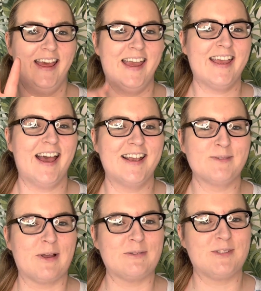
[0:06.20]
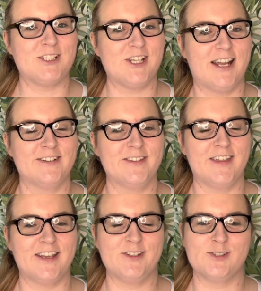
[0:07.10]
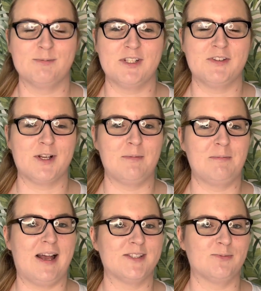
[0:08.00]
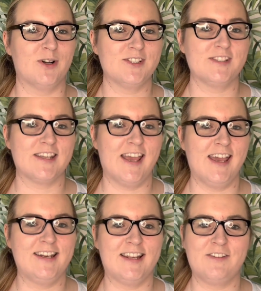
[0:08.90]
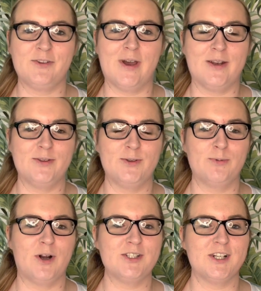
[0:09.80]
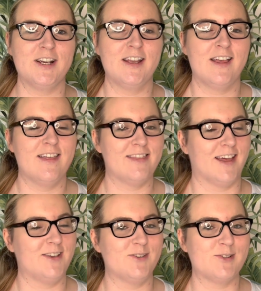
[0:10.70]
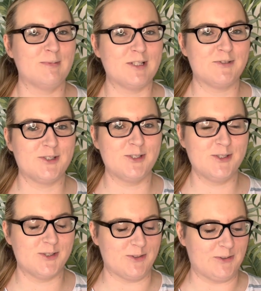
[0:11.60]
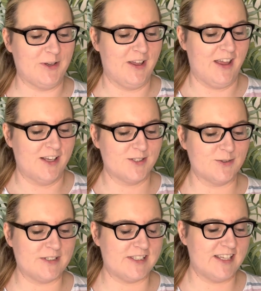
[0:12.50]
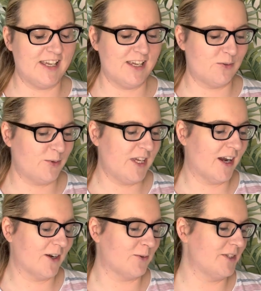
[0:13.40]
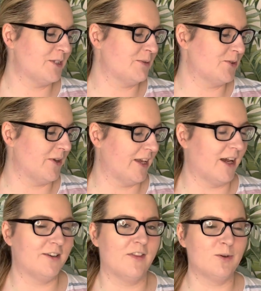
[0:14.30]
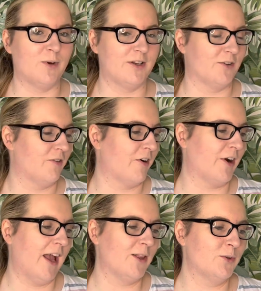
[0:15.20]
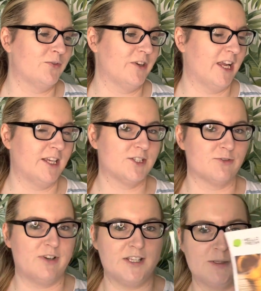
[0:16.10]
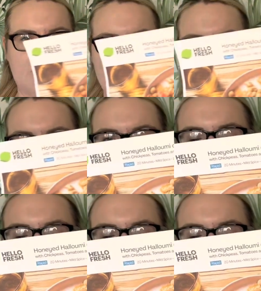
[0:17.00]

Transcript: Hey guys, welcome to the channel. Thank you so much for coming back to watch us again, and if you are a new watcher, thank you so much for doing so. So today we are going to be doing another one of our HelloFresh recipes,